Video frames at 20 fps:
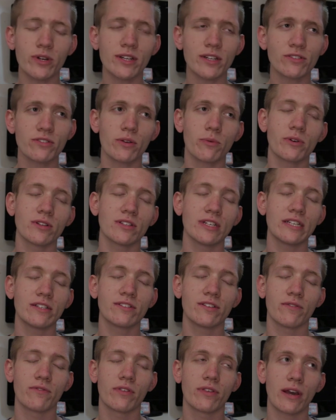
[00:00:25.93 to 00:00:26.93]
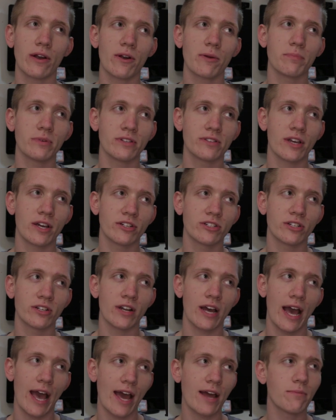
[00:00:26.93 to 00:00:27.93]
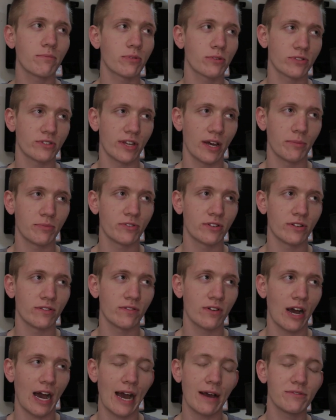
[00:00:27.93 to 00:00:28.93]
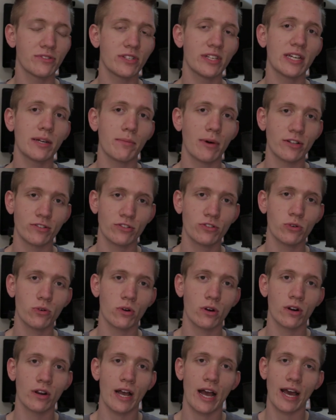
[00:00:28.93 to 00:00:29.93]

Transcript: witnessed the release of Therapy Session and Perception, I've seen him on tour,